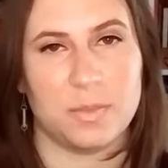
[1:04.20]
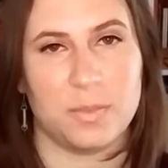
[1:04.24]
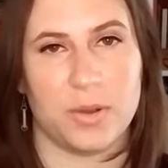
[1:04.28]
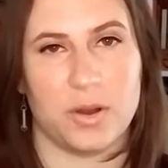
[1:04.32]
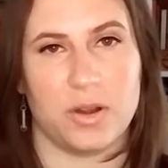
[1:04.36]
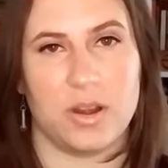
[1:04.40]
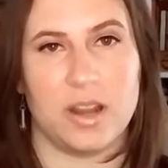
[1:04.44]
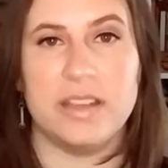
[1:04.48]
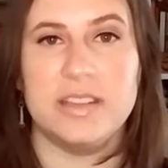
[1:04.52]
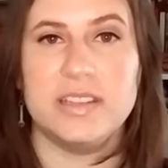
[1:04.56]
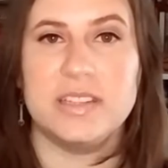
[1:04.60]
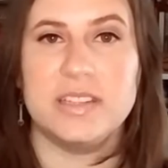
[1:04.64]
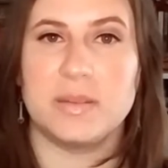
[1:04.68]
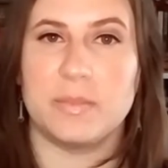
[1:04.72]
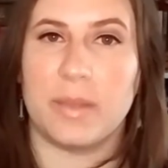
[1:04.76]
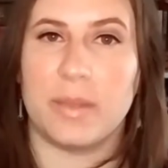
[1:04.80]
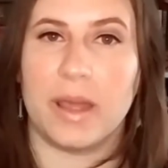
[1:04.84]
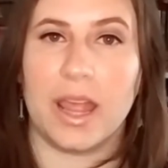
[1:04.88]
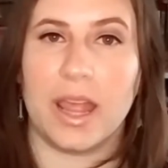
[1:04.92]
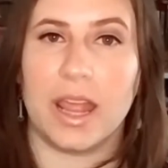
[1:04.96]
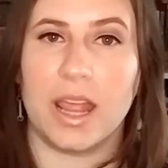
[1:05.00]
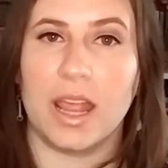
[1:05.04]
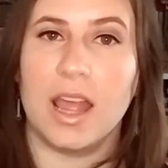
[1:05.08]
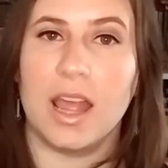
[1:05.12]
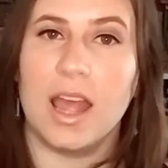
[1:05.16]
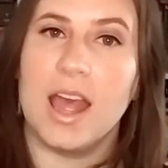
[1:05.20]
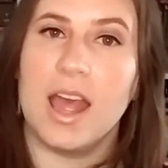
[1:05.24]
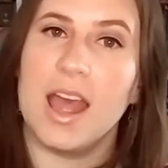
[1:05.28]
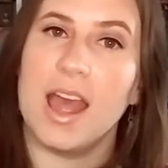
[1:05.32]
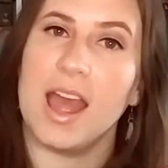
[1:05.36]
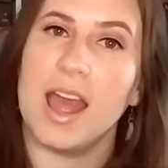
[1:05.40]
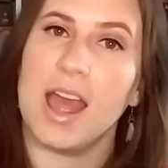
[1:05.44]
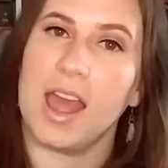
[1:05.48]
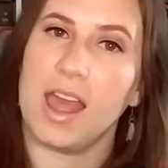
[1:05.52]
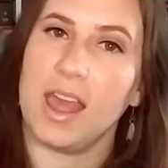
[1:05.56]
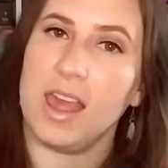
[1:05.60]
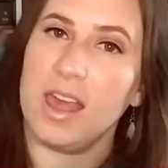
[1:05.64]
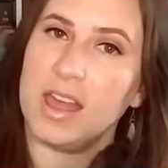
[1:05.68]
Bernice Bing,
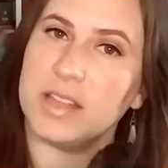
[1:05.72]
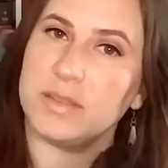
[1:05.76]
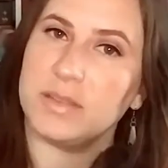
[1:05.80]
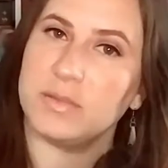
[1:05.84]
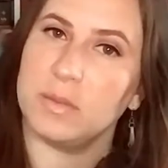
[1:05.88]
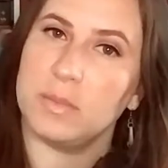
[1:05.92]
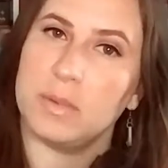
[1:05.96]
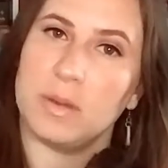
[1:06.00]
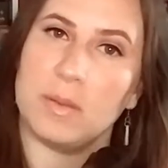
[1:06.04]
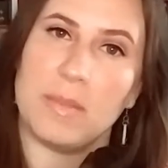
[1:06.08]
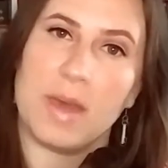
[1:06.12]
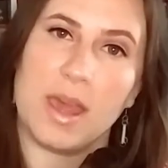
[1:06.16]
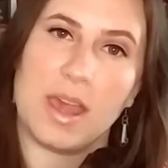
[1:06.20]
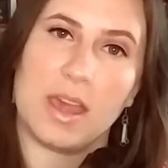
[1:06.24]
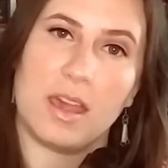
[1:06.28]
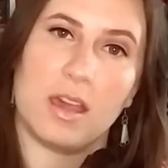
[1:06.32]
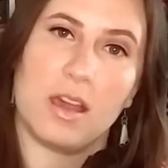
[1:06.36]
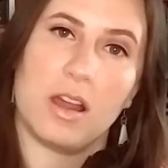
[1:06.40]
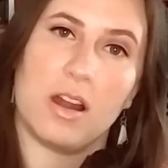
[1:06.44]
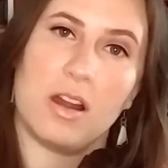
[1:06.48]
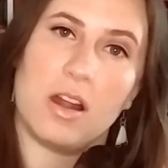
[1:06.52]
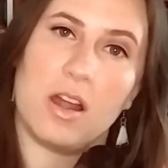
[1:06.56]
and we'll be making our